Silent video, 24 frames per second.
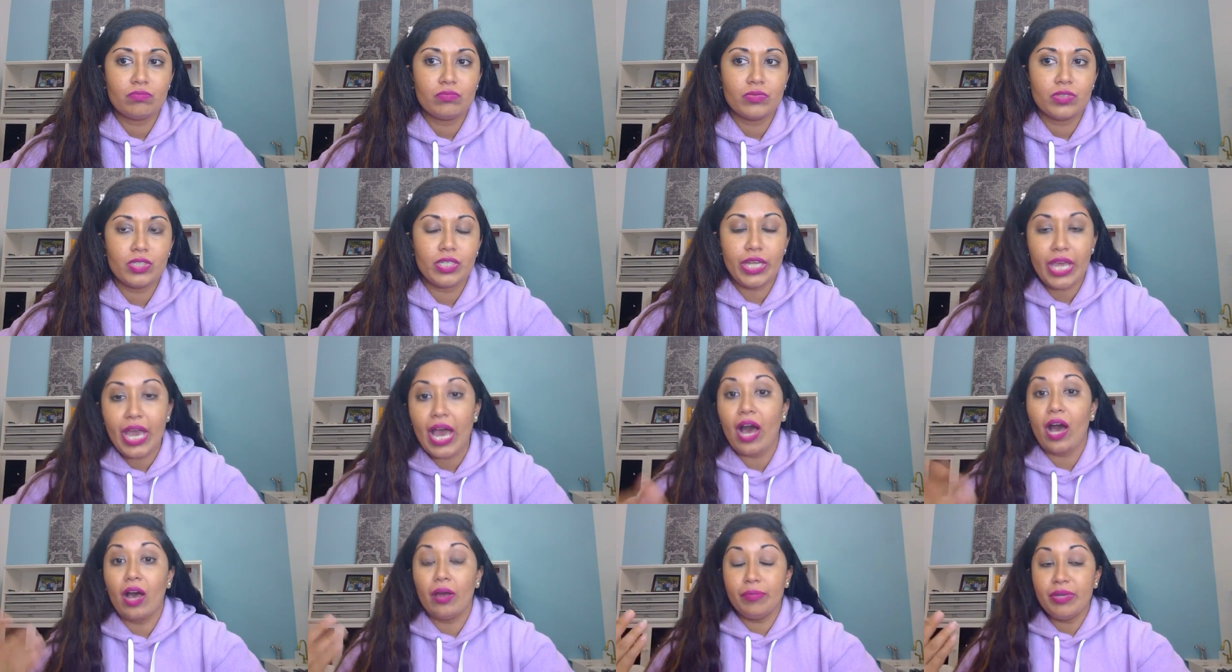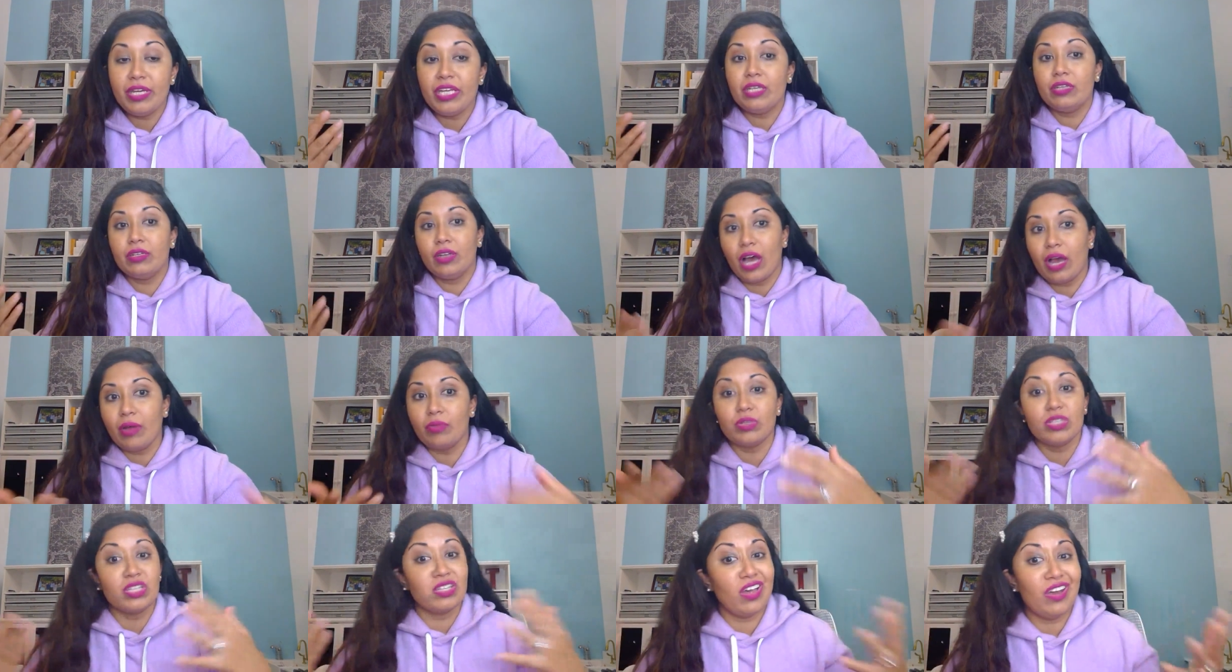Yeah, I mean, I
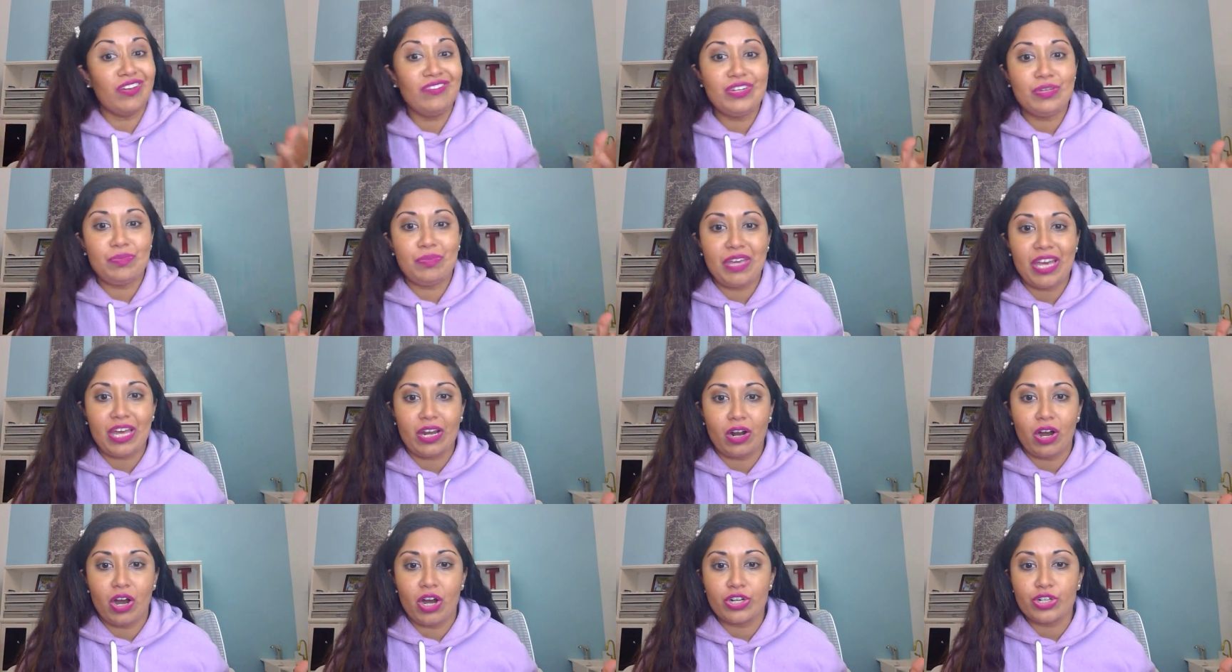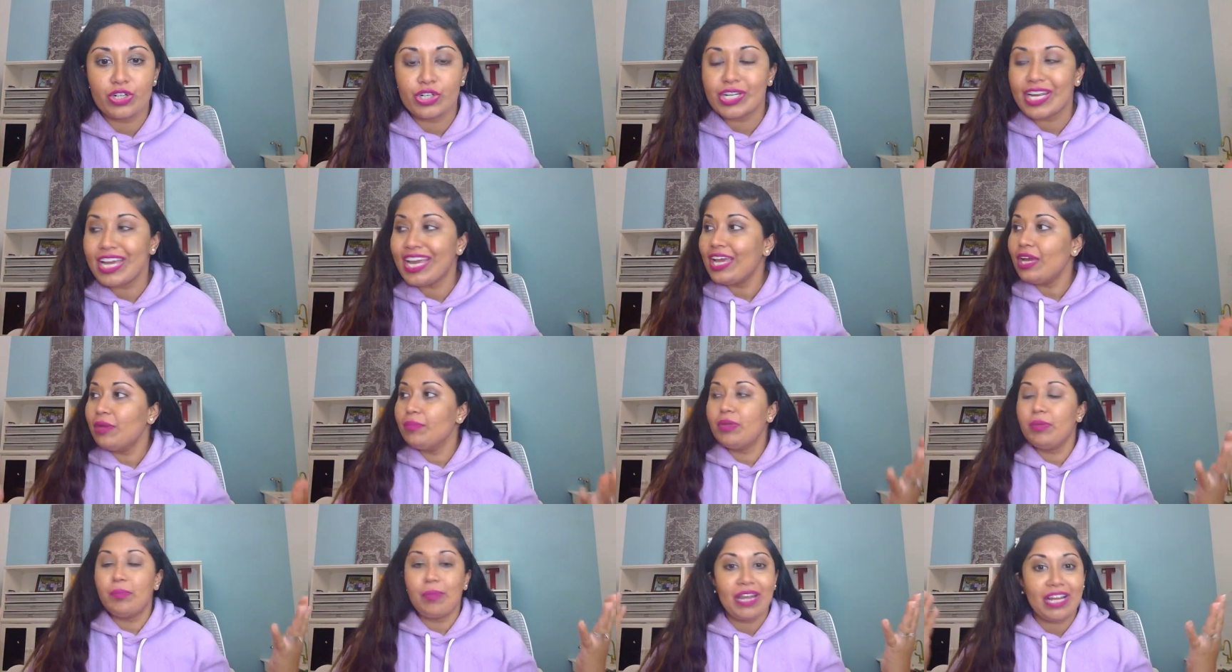would love to be at 100K. I
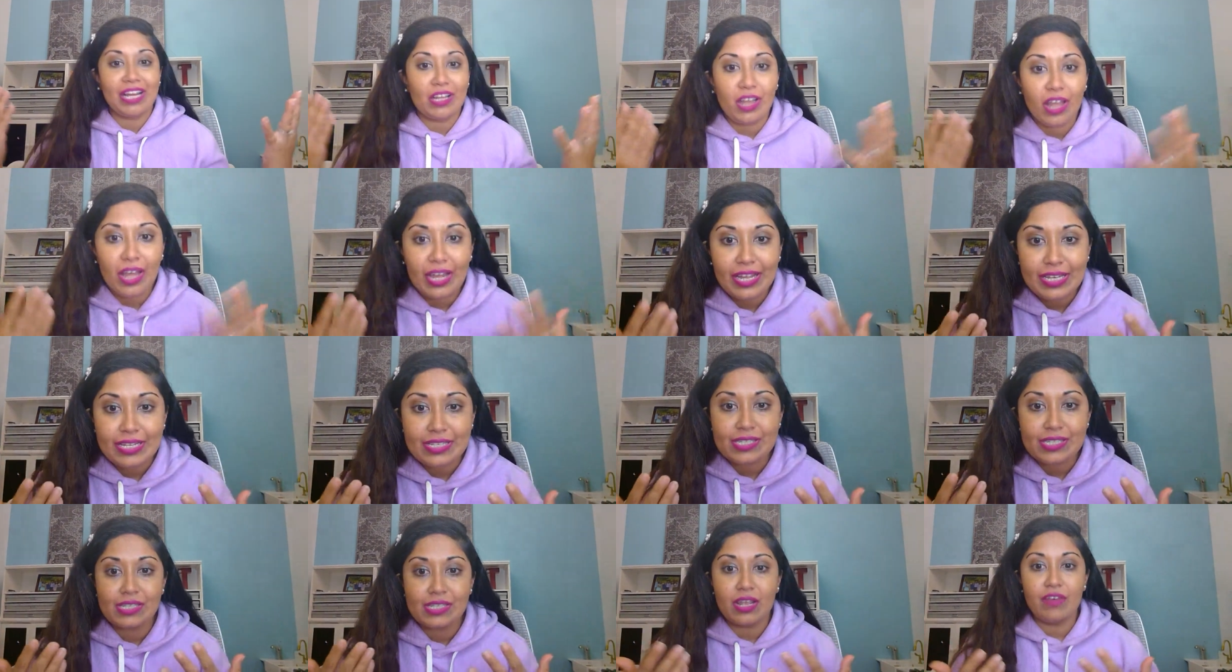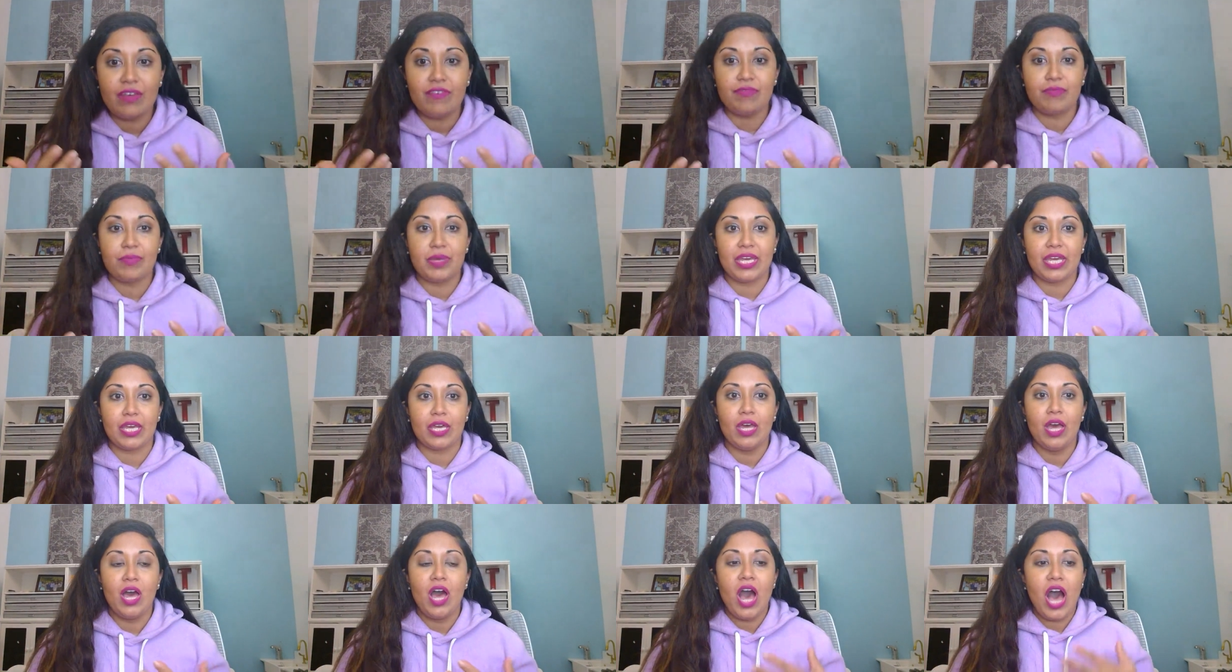mean, my clients love
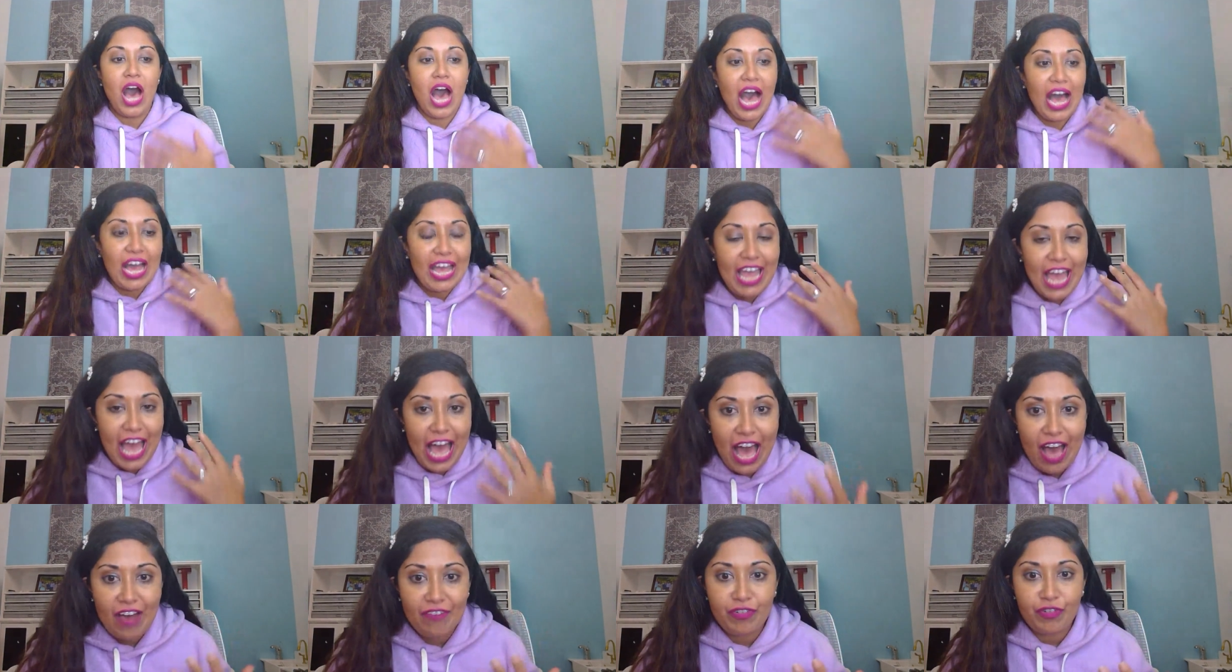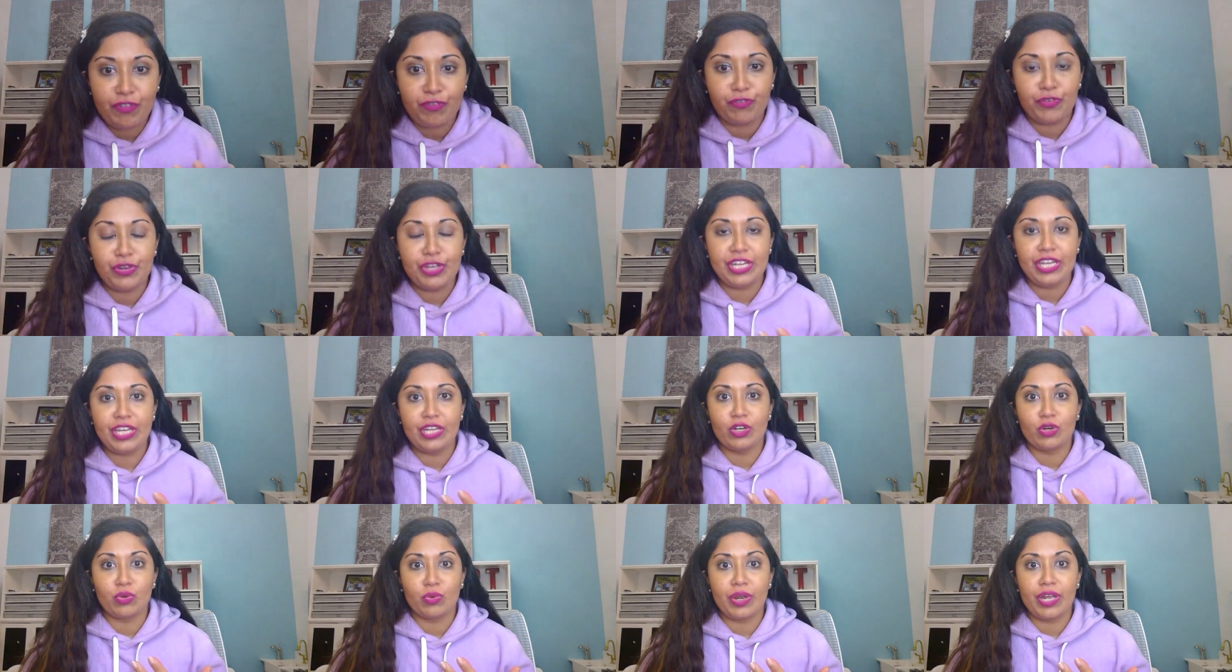me. I have a
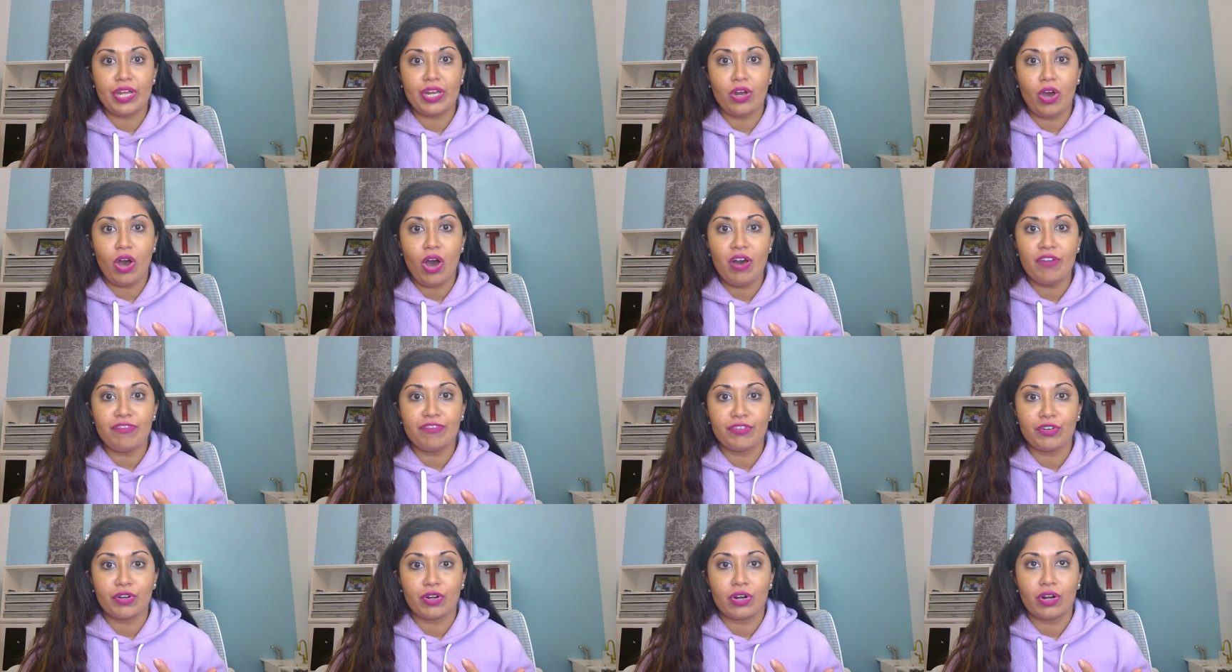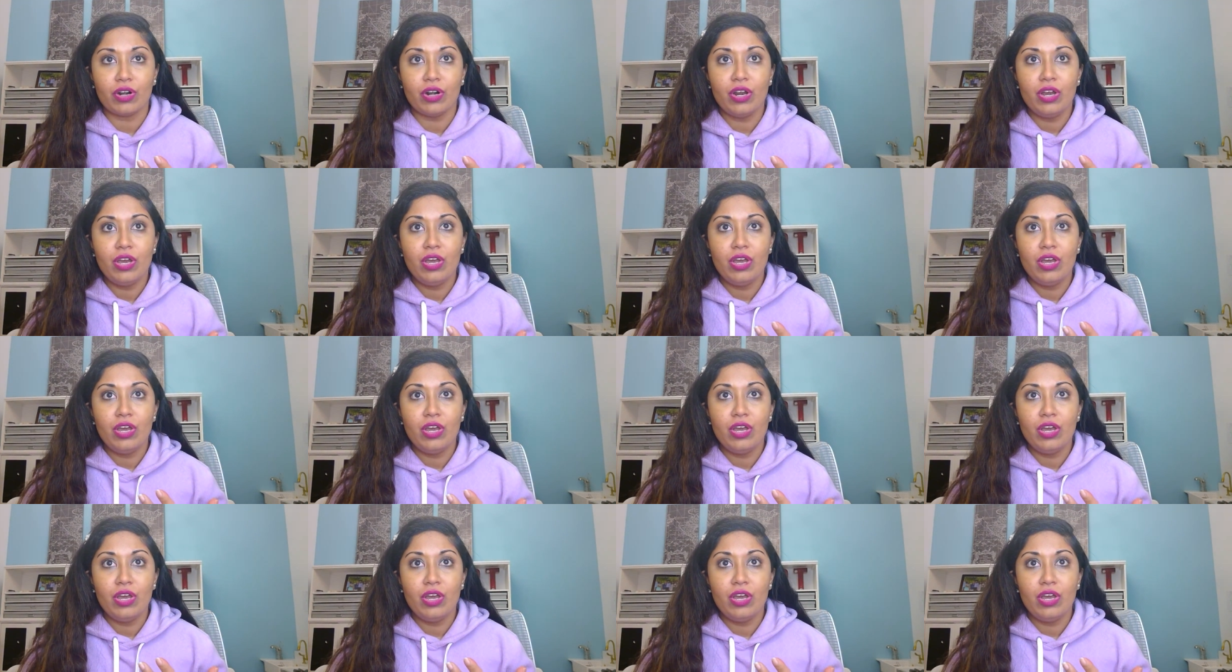freaking great offer.